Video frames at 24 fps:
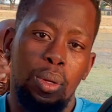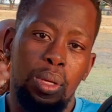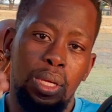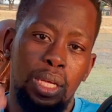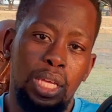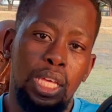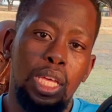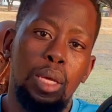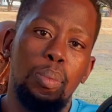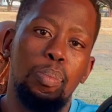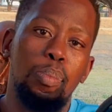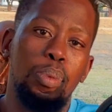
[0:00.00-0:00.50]

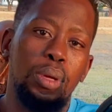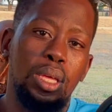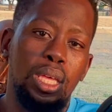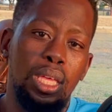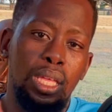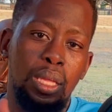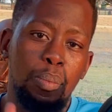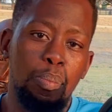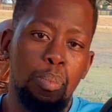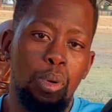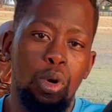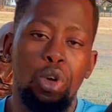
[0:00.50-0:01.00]
keep
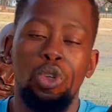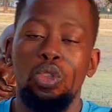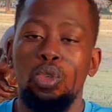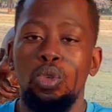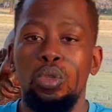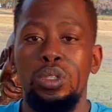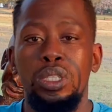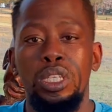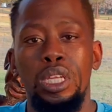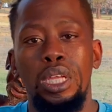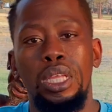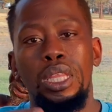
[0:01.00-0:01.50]

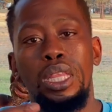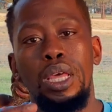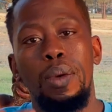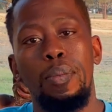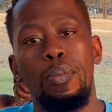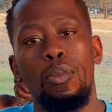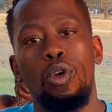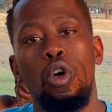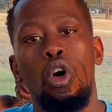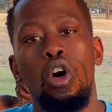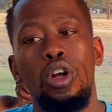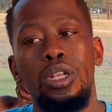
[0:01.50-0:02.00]
producing
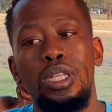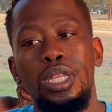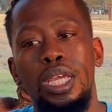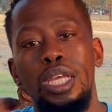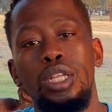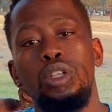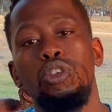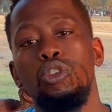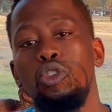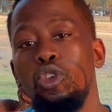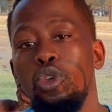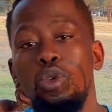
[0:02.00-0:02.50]
them
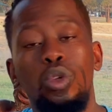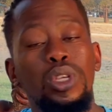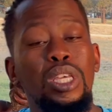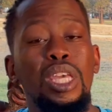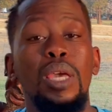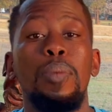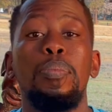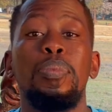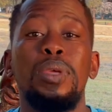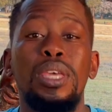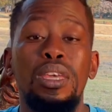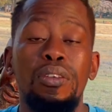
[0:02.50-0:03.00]
content, you
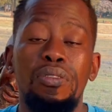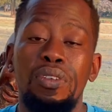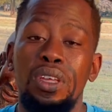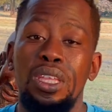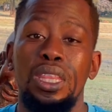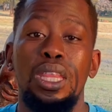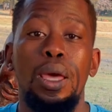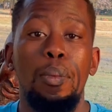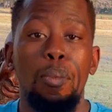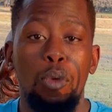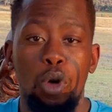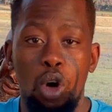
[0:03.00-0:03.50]
keep giving
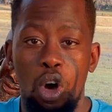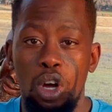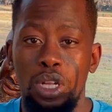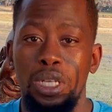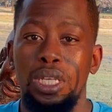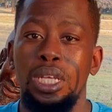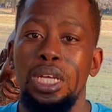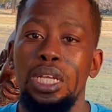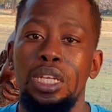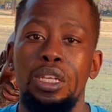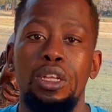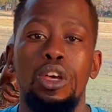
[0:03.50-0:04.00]
them
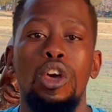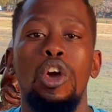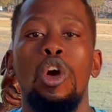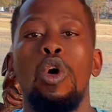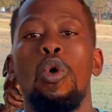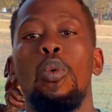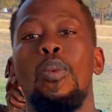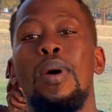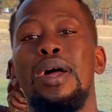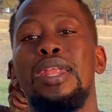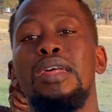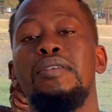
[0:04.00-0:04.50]
content,
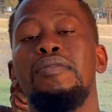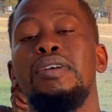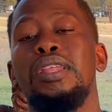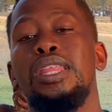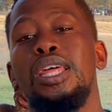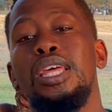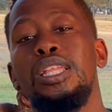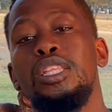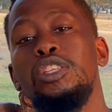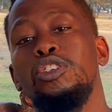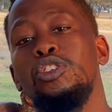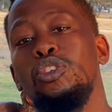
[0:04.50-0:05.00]
whatever
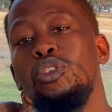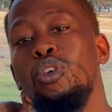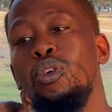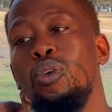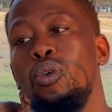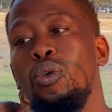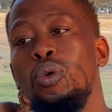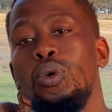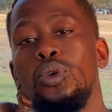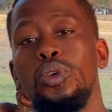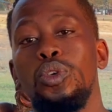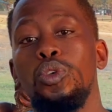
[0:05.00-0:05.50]
that
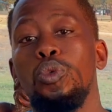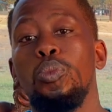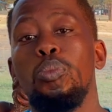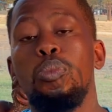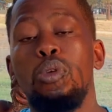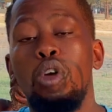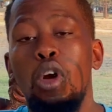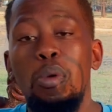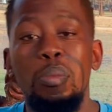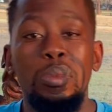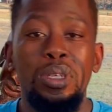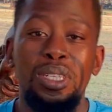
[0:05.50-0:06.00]
you
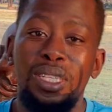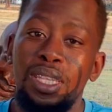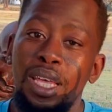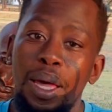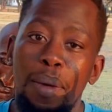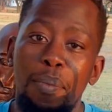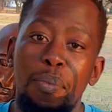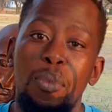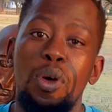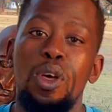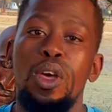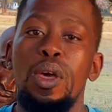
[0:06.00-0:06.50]
promise
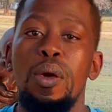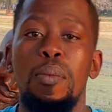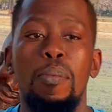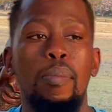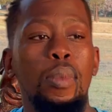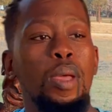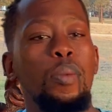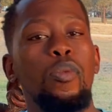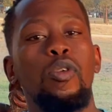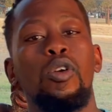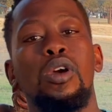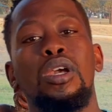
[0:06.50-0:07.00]
them.
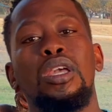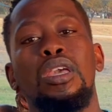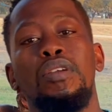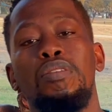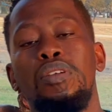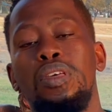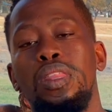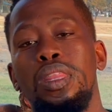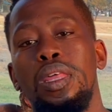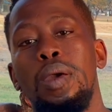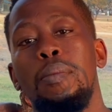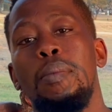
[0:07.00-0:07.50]
Maybe you're
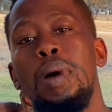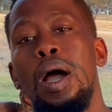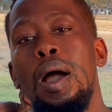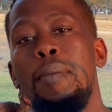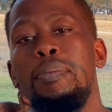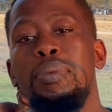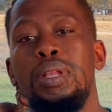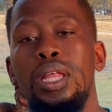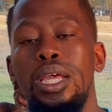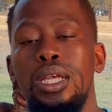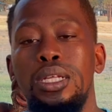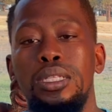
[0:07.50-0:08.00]
giving them
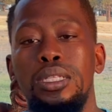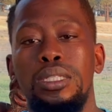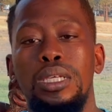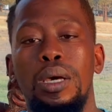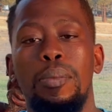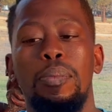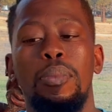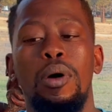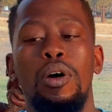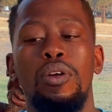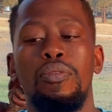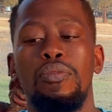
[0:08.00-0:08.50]
updates
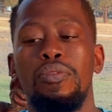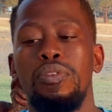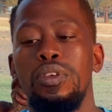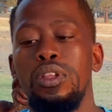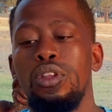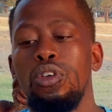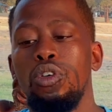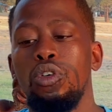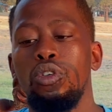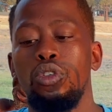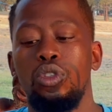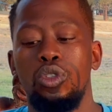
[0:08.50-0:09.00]
about
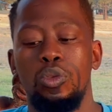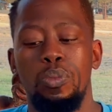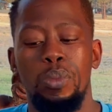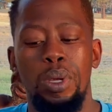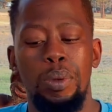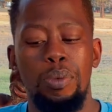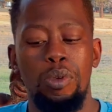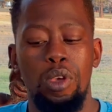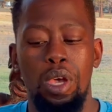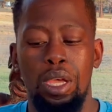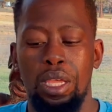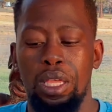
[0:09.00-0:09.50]
videos,
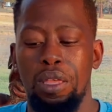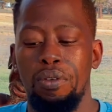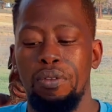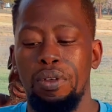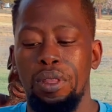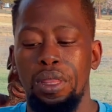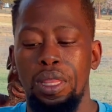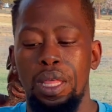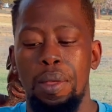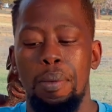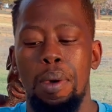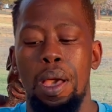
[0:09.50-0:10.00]
maybe you're giving
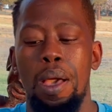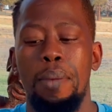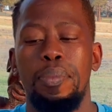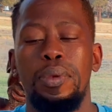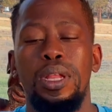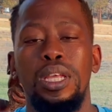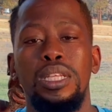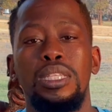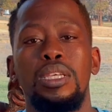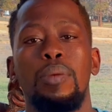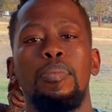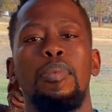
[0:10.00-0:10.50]
them
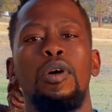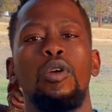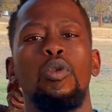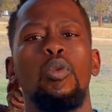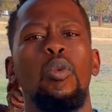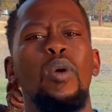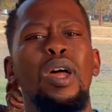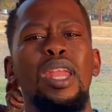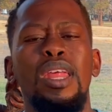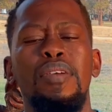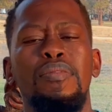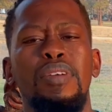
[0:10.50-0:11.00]
updates about
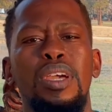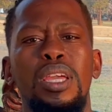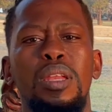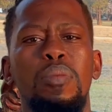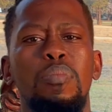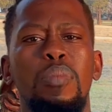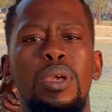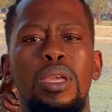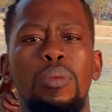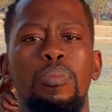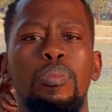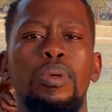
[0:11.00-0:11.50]
whatever it
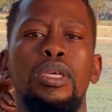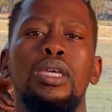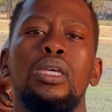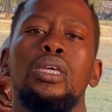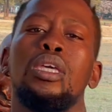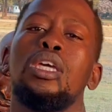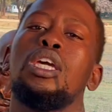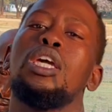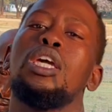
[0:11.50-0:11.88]
may be.